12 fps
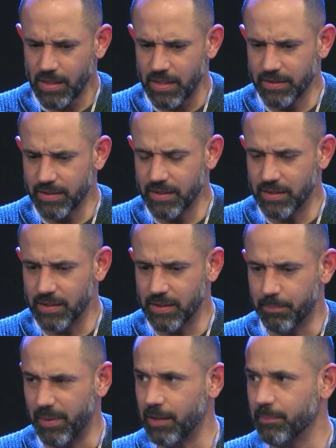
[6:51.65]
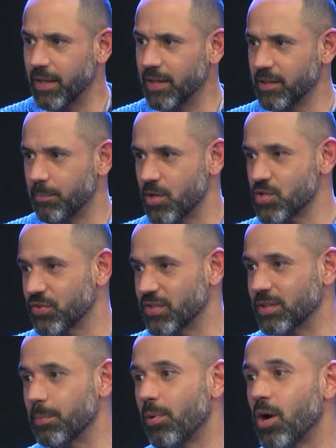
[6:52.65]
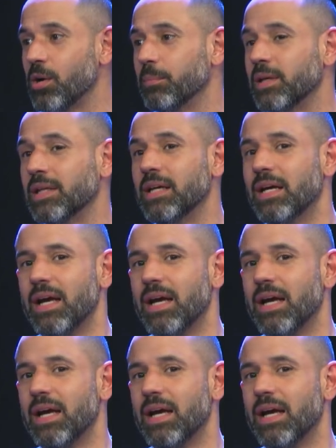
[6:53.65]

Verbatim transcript: the Maine Med emergency department